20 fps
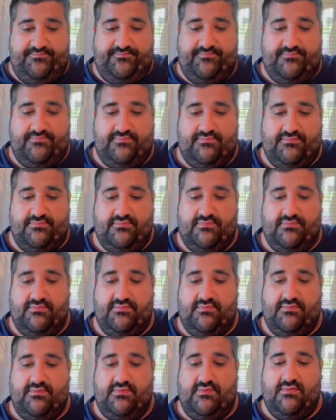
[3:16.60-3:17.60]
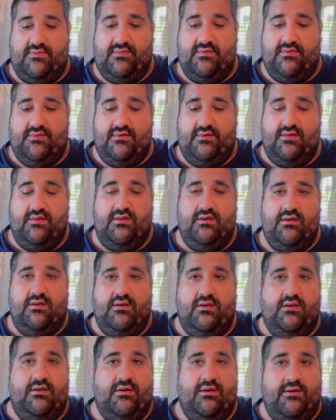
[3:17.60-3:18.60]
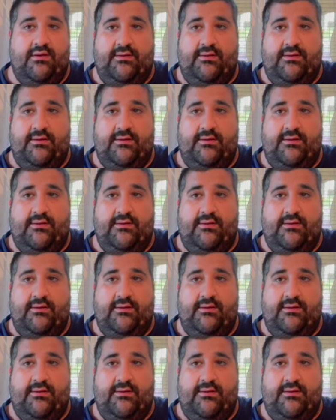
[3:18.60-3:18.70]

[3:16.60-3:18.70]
[no speech]